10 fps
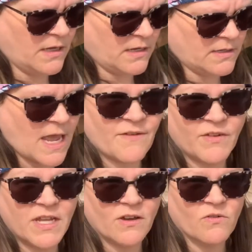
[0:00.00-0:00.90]

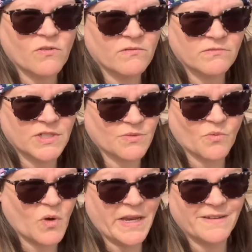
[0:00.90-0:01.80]
daffodil, just
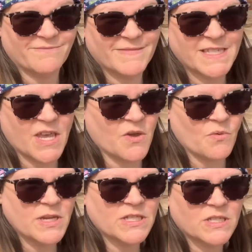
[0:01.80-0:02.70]
one. So
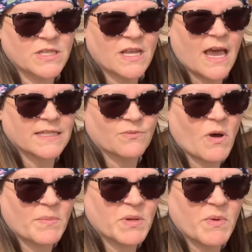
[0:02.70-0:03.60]
I
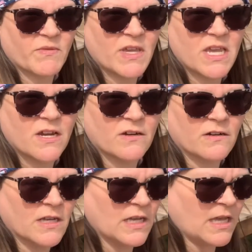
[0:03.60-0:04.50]
swapped them over
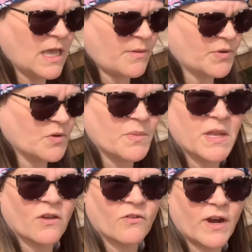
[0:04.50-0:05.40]
here and put them in
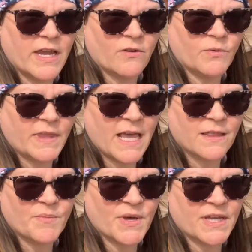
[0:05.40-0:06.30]
the ground without
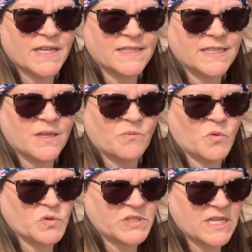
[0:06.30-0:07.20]
the buckets, and
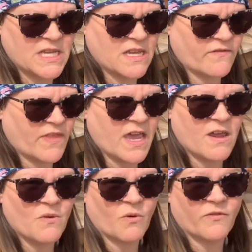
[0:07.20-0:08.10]
we'll see if
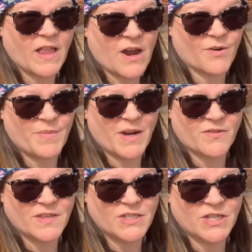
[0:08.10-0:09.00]
they will flower better
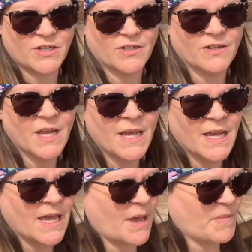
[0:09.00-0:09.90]
this year.
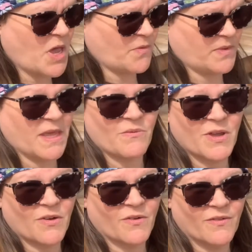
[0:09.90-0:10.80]
I'm hoping they will.